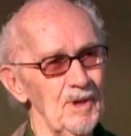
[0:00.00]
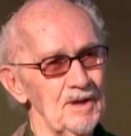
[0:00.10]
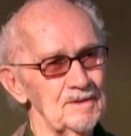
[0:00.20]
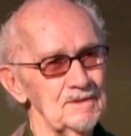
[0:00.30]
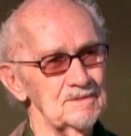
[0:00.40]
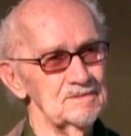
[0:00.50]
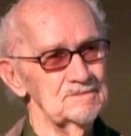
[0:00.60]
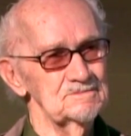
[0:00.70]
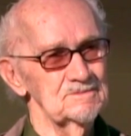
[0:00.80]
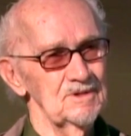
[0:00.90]
men
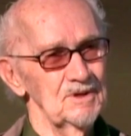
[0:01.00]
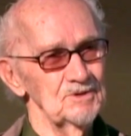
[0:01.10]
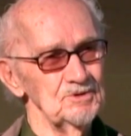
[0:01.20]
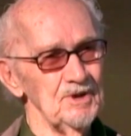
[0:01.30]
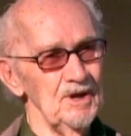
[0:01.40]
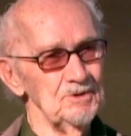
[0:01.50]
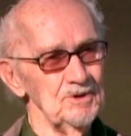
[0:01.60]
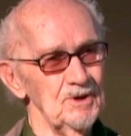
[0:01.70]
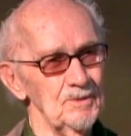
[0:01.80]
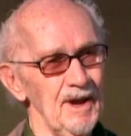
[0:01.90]

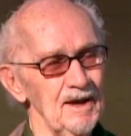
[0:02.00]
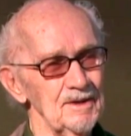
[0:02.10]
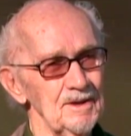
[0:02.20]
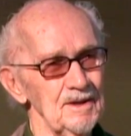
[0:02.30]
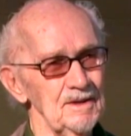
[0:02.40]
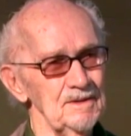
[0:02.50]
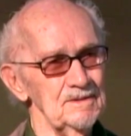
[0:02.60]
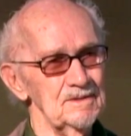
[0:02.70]
stationed around the